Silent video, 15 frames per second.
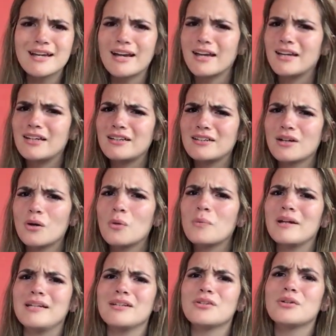I hope
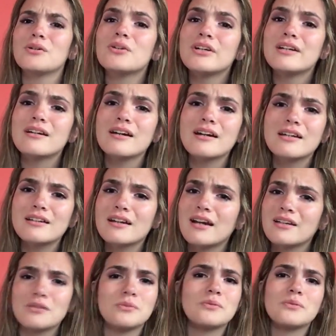I did good.
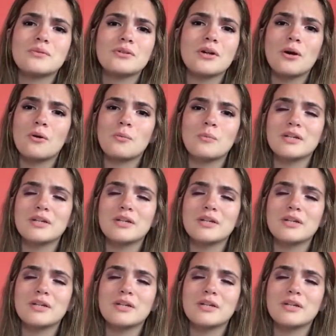I don't know,